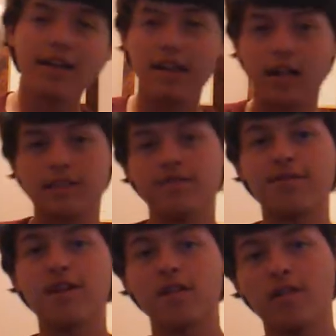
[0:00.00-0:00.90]
That's a
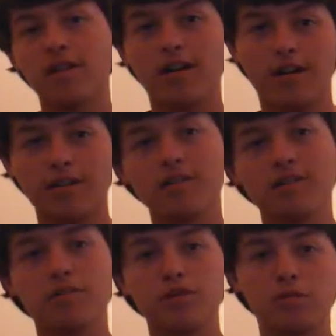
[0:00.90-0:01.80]
fail in
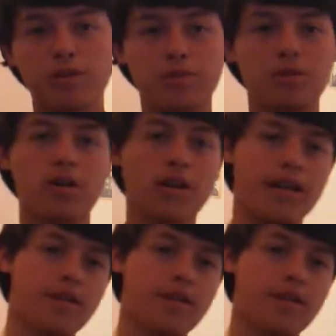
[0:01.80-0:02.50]
the bloopers book.